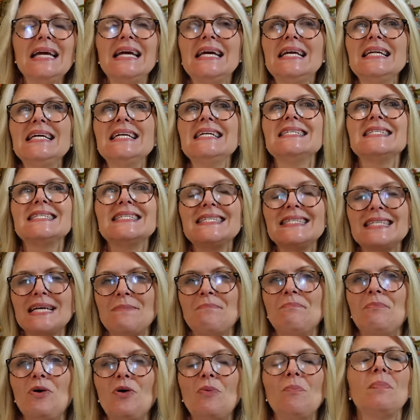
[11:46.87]
It is
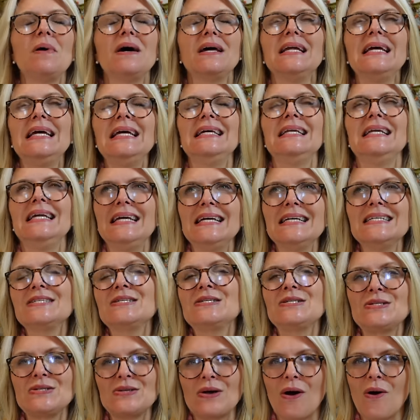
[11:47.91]
simple, but it is
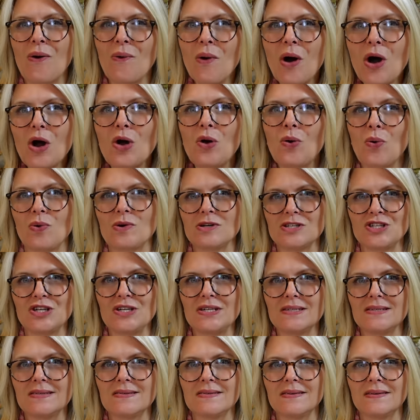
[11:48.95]
so
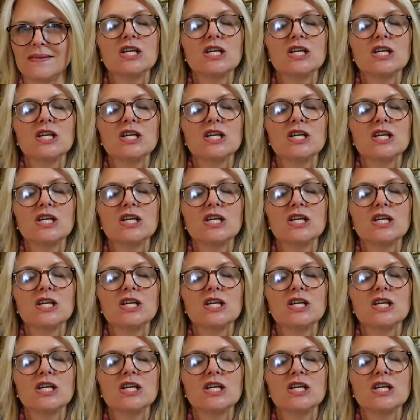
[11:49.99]
gorgeous.